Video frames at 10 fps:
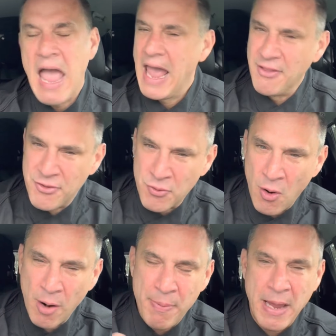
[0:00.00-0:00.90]
And through
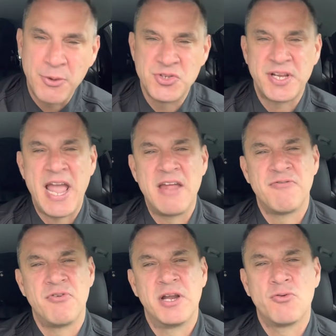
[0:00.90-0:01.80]
our pay what you can
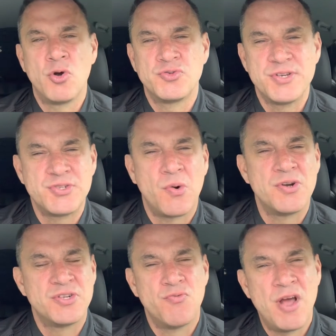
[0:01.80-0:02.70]
free grocery
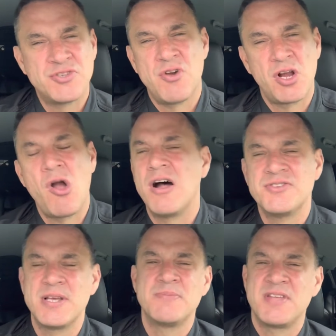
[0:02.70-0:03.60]
stores and restaurant
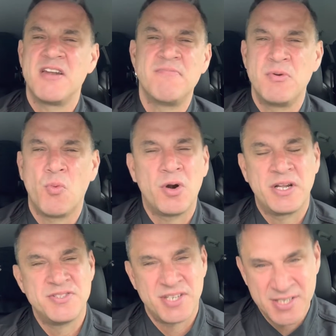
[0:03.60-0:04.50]
concepts that have been
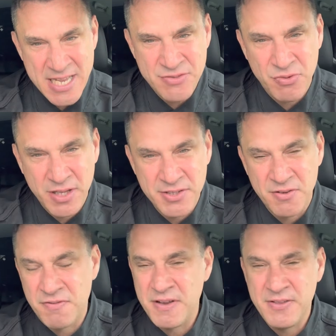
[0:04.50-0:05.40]
working successfully to
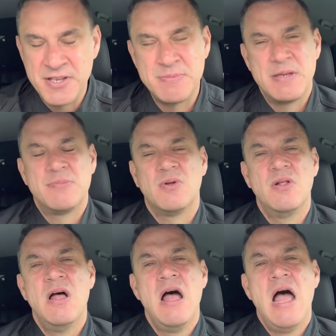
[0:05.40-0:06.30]
feed these people,
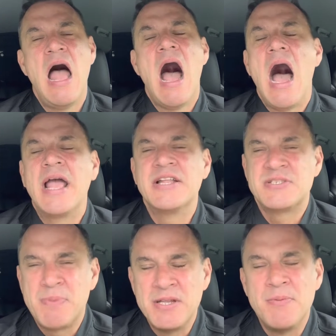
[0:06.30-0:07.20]
it's
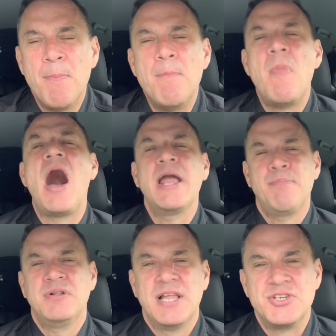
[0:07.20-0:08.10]
been my
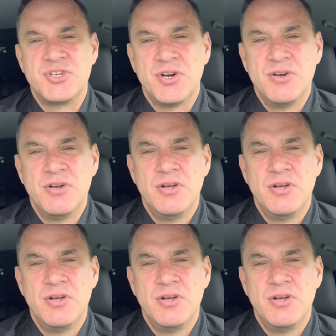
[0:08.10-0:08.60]
pleasure